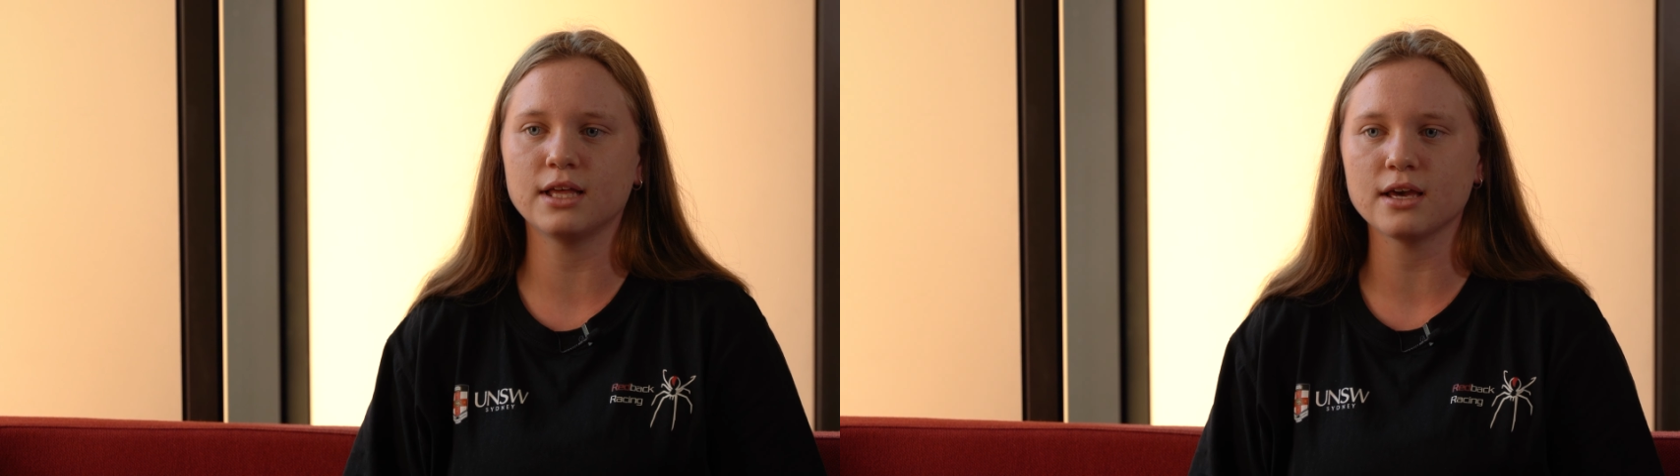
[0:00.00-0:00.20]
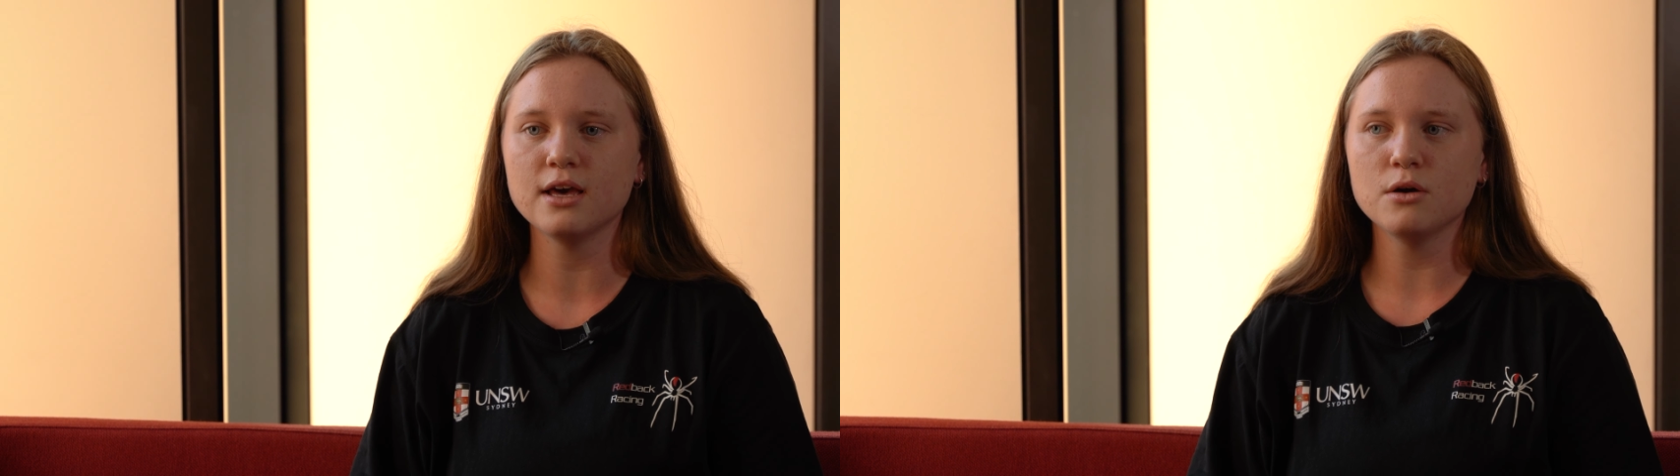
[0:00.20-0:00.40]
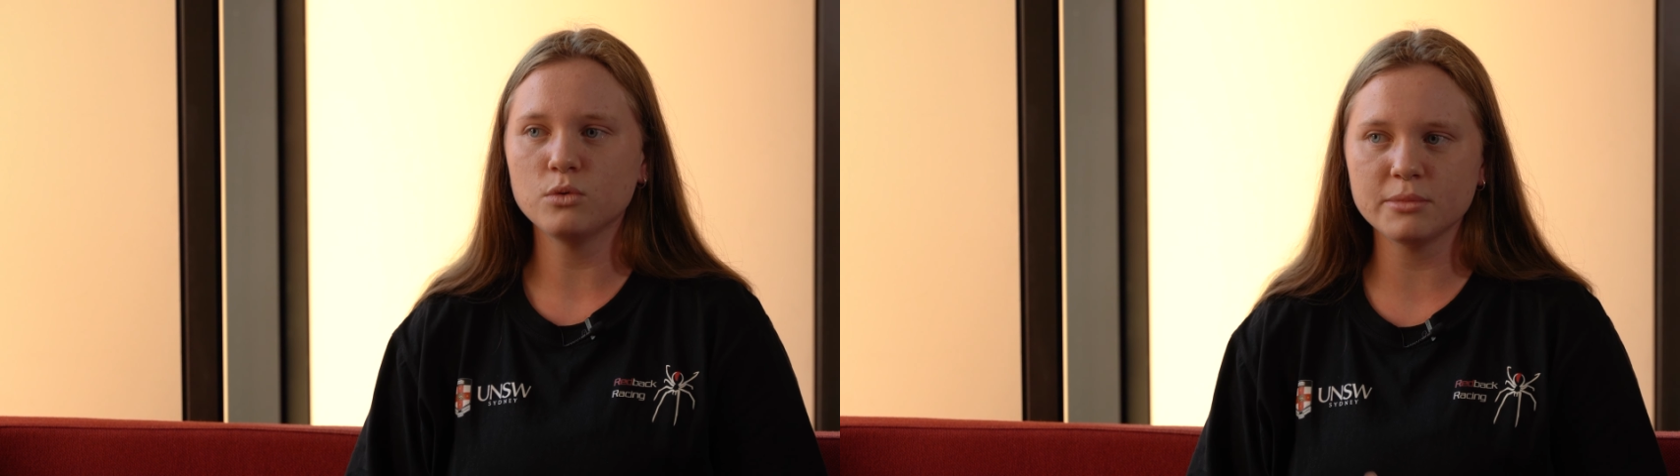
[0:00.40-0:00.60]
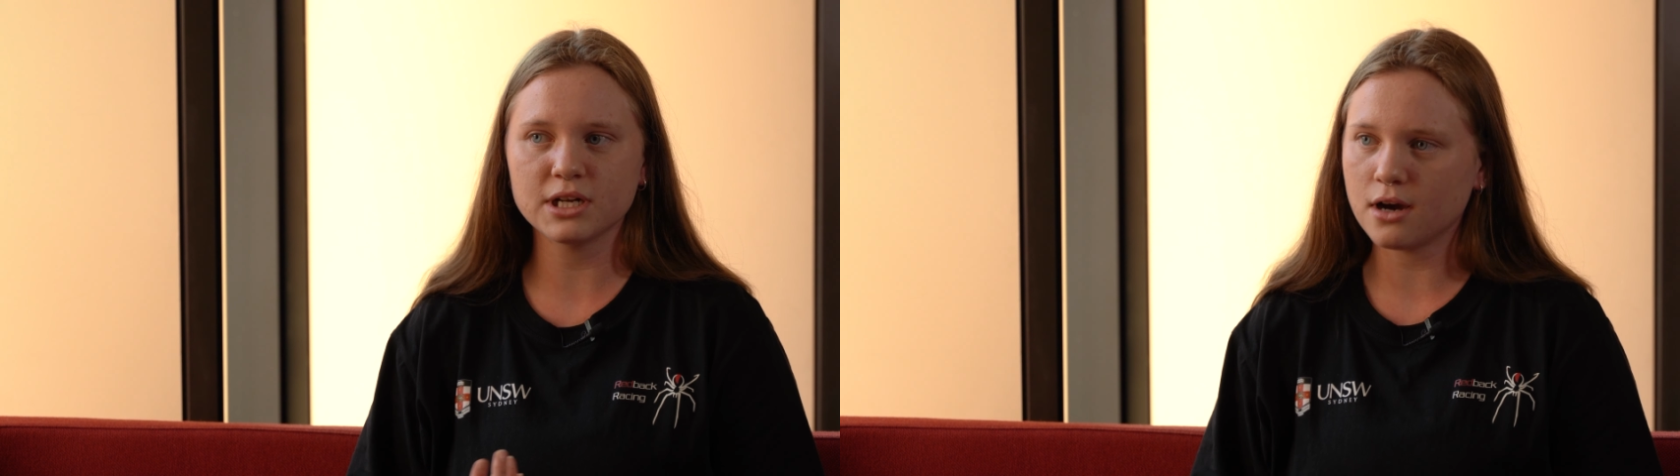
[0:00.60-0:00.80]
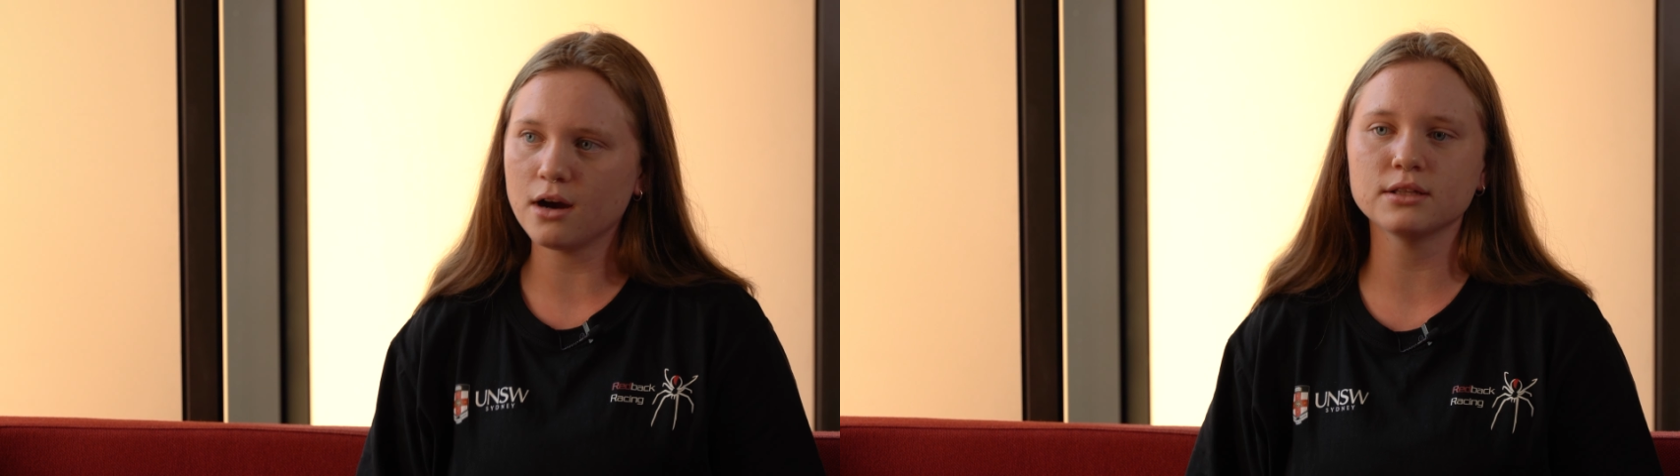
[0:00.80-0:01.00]
Like, women
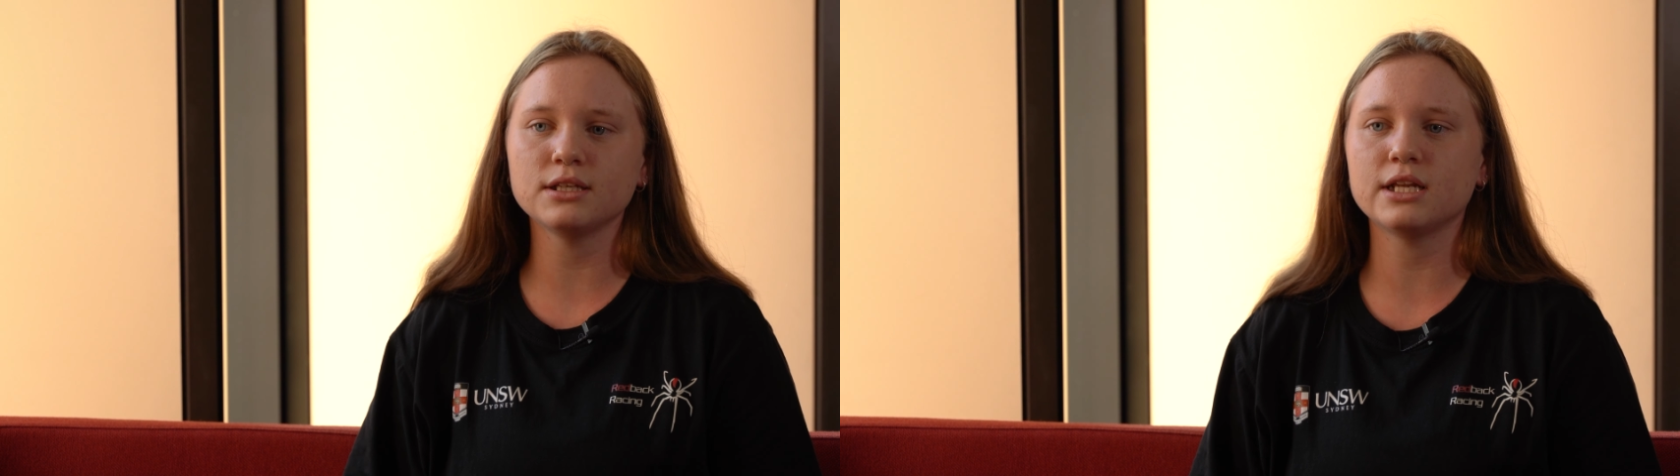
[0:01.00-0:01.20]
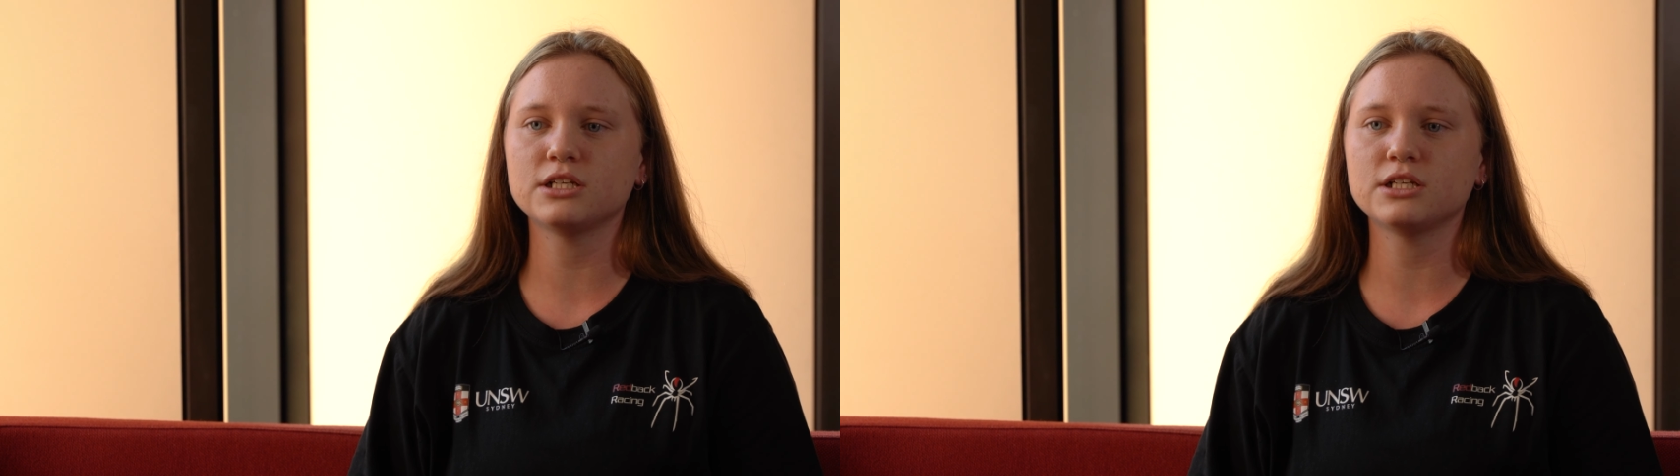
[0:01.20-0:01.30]
are currently in